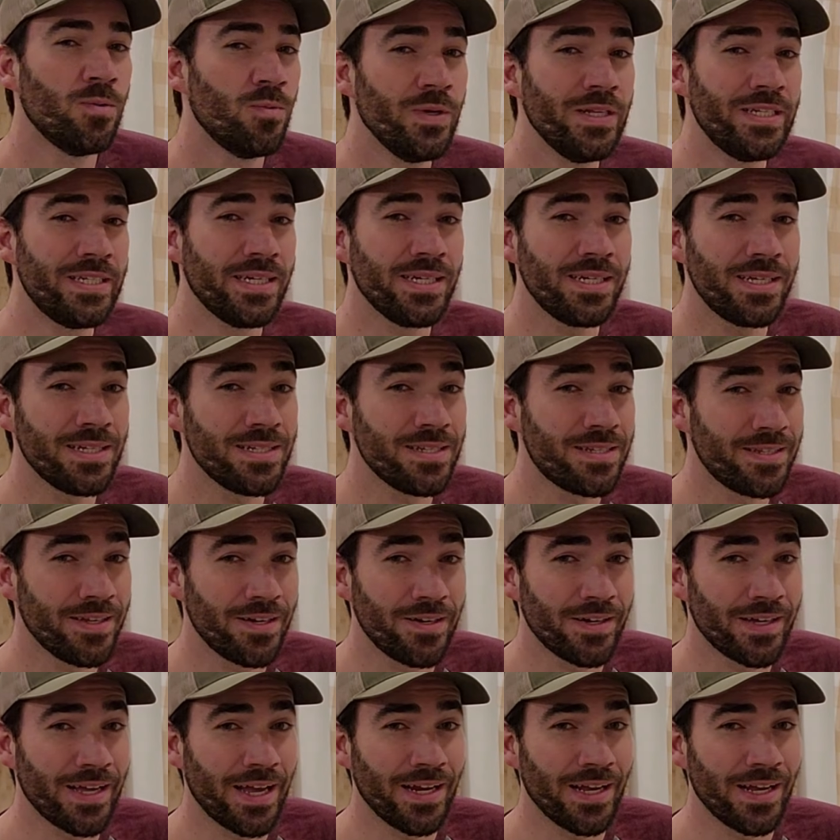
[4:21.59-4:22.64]
We did
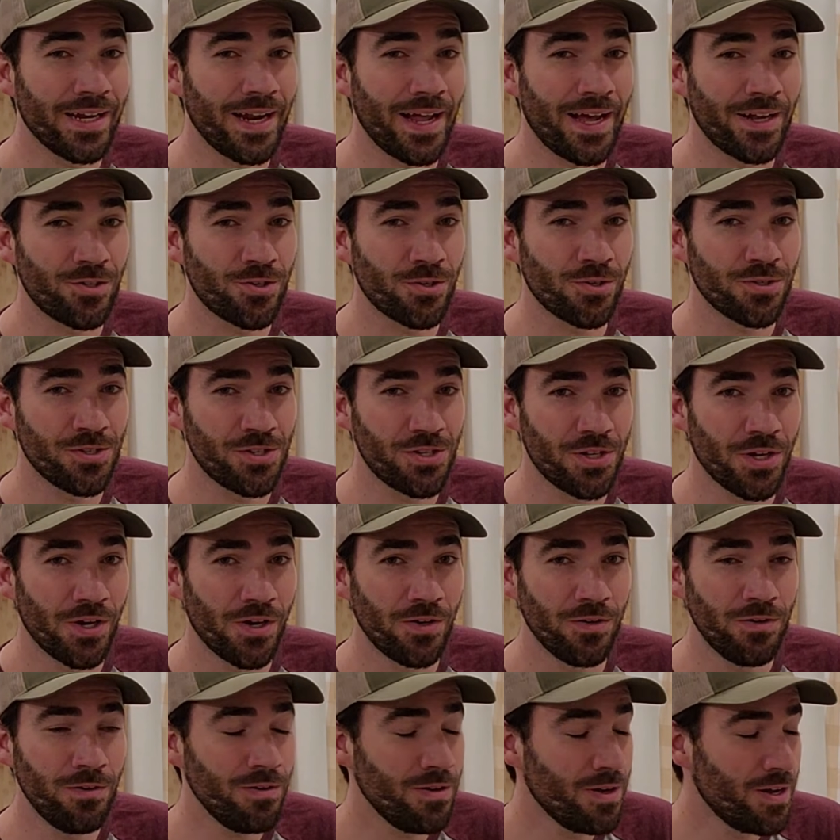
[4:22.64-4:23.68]
consider getting a natural
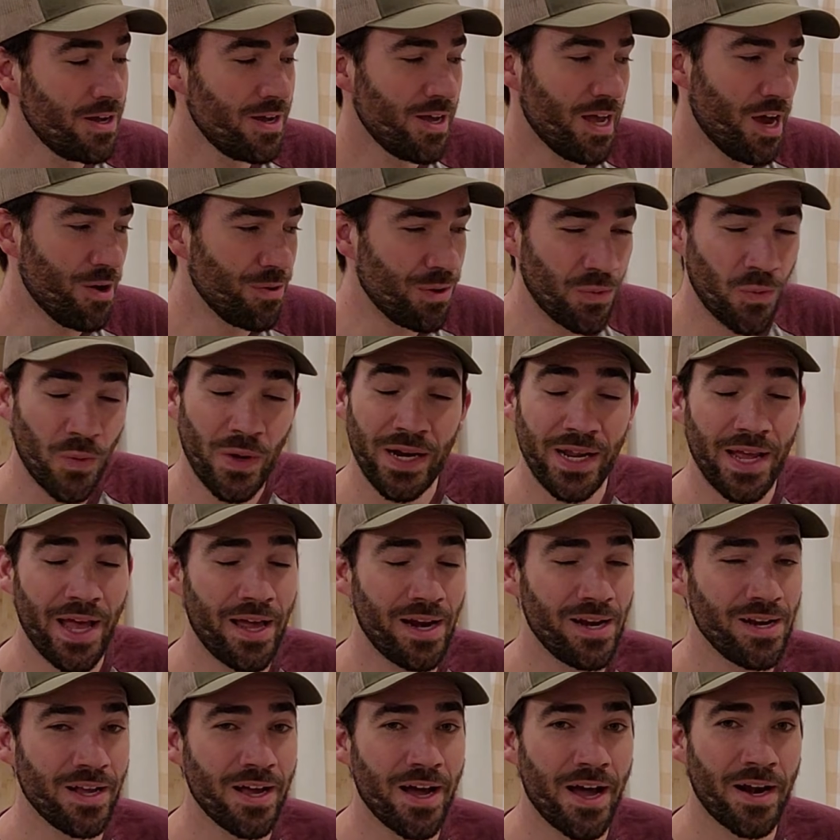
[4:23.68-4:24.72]
stone, and we went
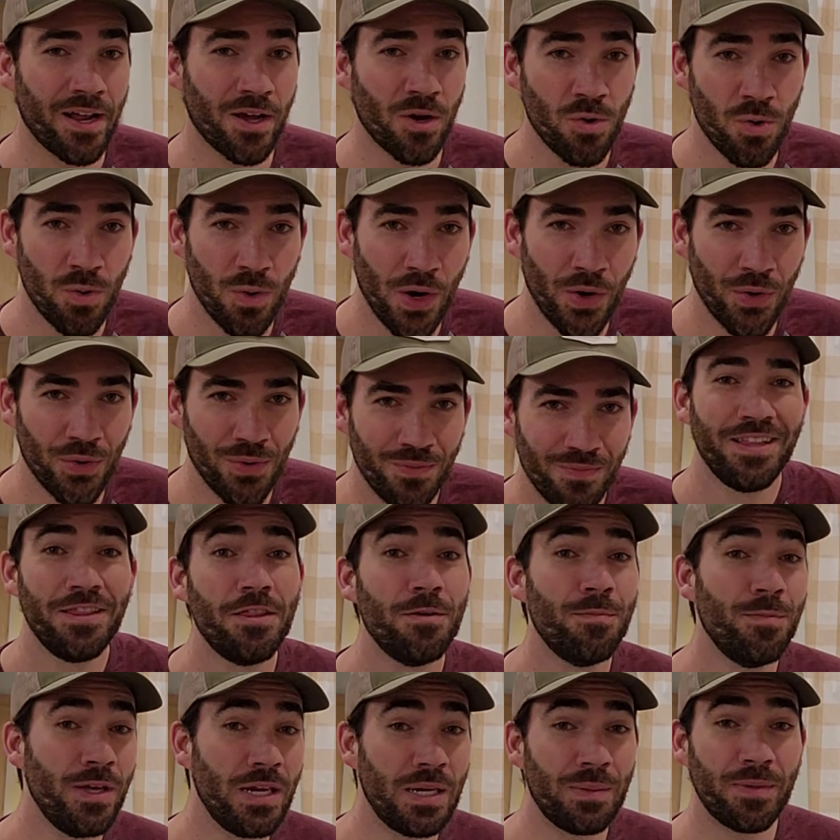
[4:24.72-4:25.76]
ahead and got a quote.
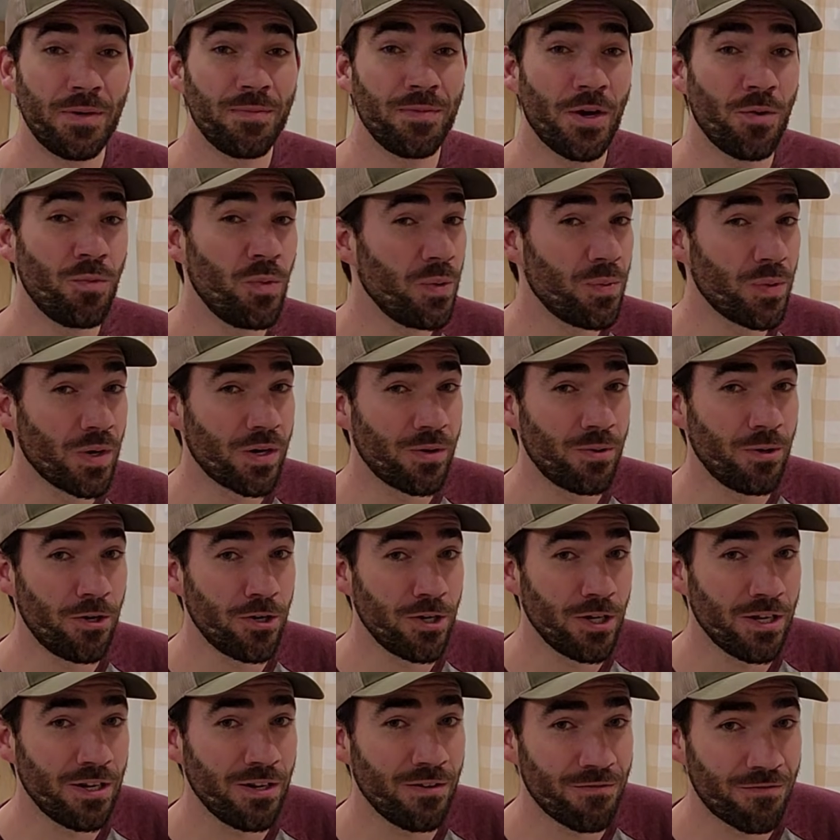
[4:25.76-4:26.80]
The minimum that we were
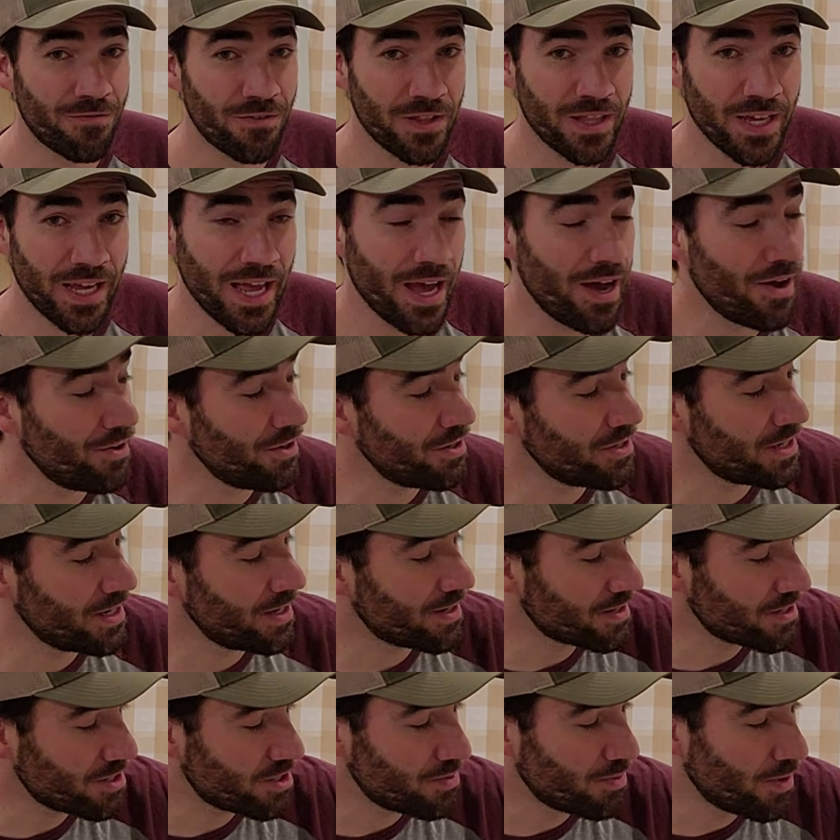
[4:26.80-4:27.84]
quoted for the counters in
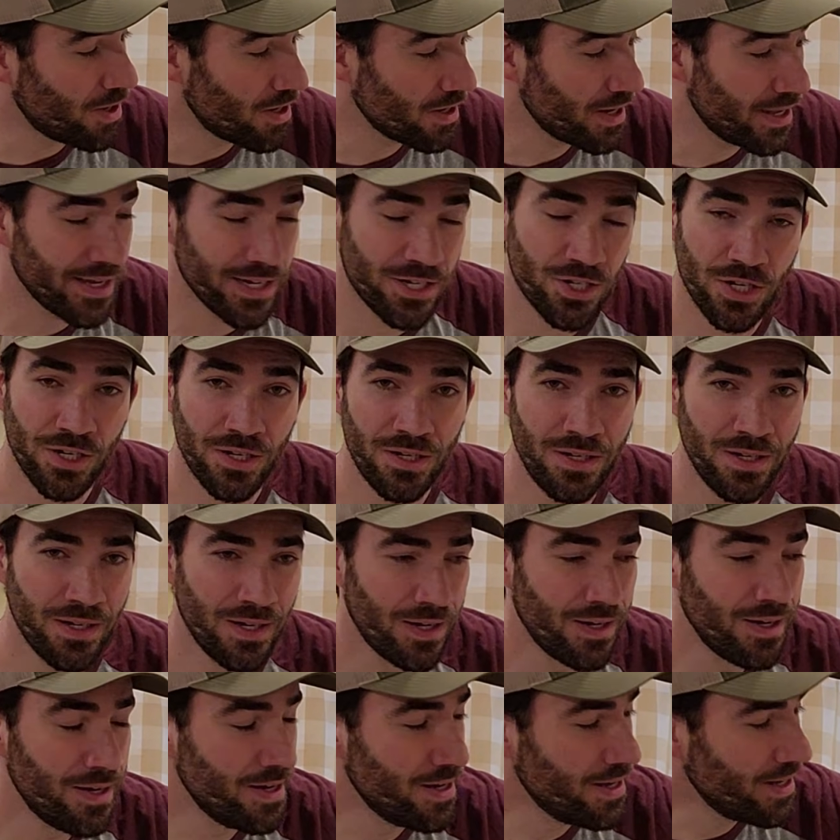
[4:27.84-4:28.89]
our small kitchen,
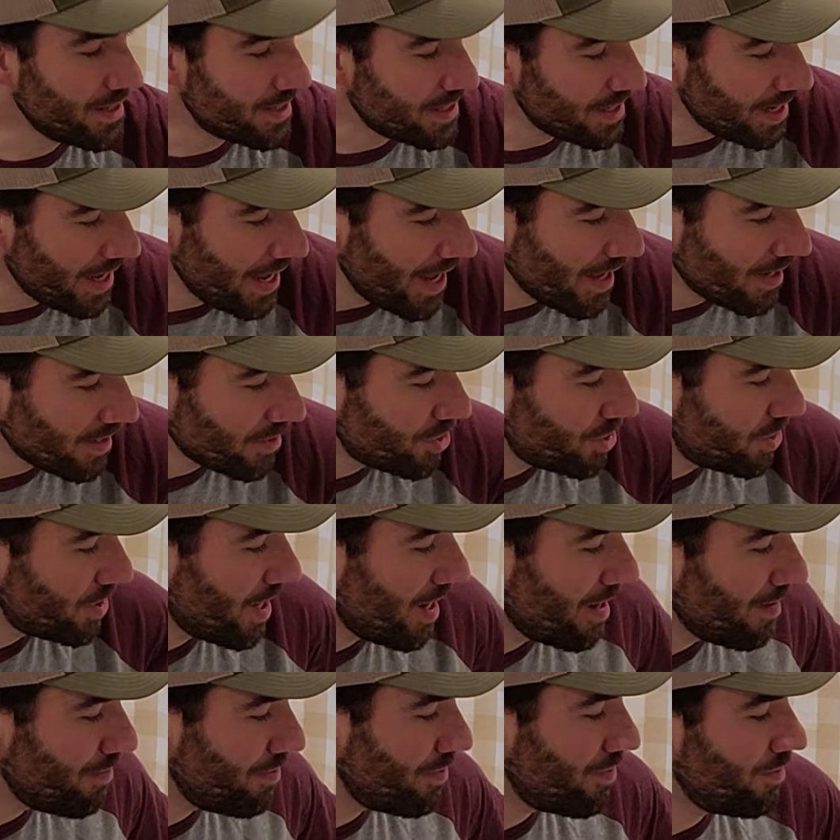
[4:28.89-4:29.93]
it's an L
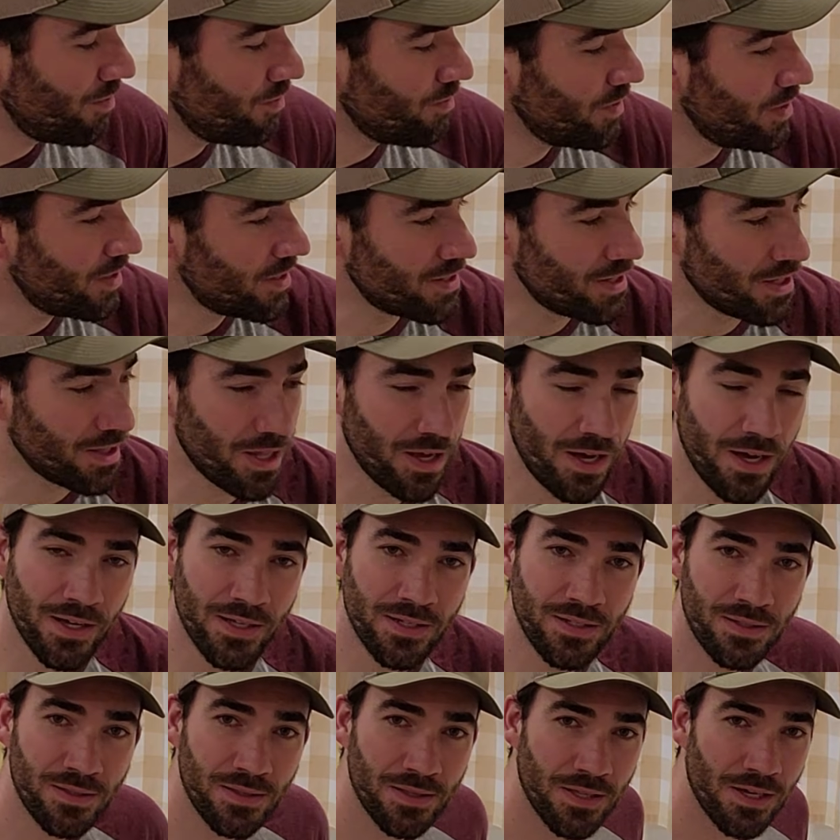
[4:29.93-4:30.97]
shape. There's a
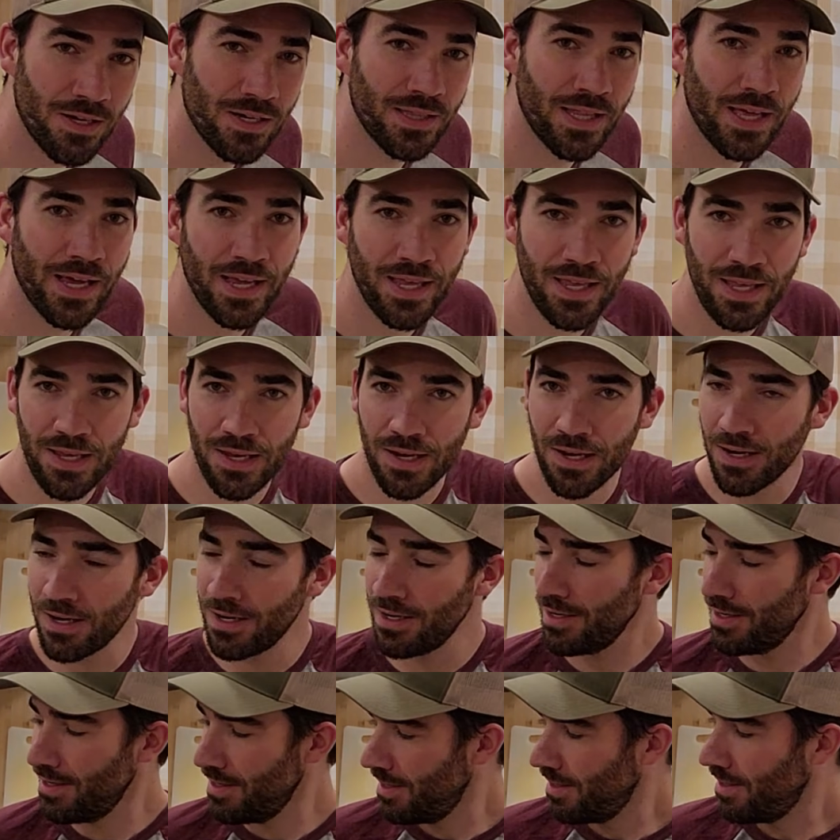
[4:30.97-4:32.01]
long leg
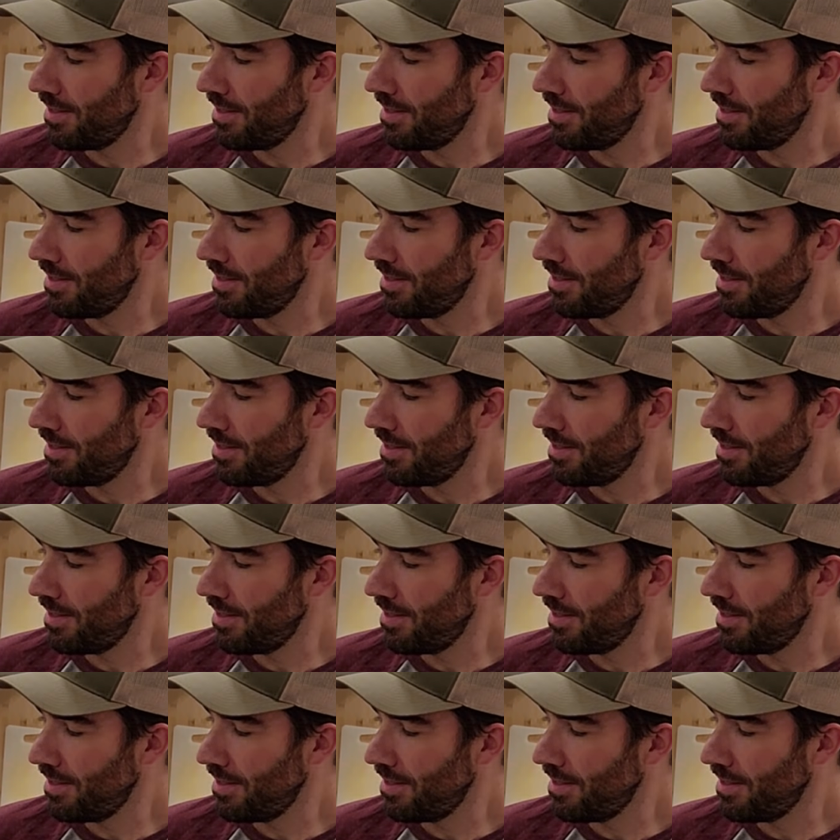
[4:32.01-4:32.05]
here,